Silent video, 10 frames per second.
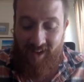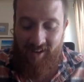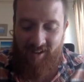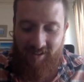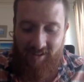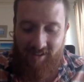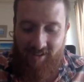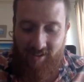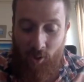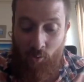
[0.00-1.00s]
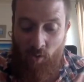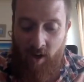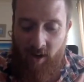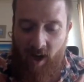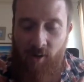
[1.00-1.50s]
Yeah. So
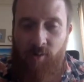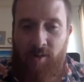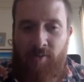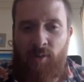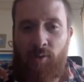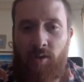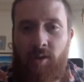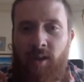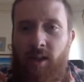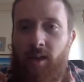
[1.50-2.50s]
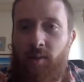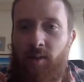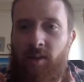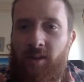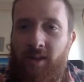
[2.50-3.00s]
right now, if you were to get it
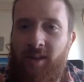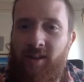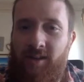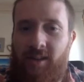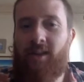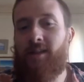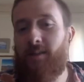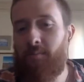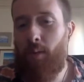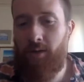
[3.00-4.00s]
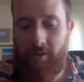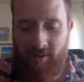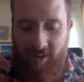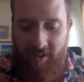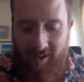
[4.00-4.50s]
within the next, I guess, month,
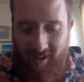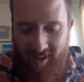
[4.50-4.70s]
then